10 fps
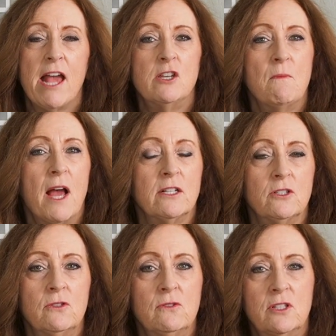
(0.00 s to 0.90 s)
and you might
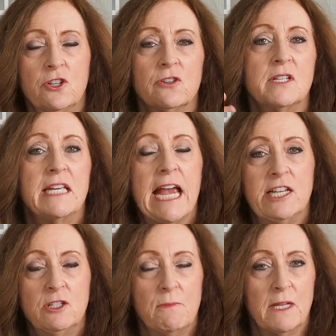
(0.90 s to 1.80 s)
lose your
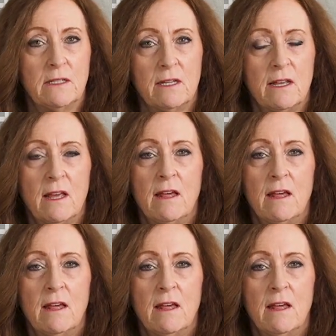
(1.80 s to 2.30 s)
engagement.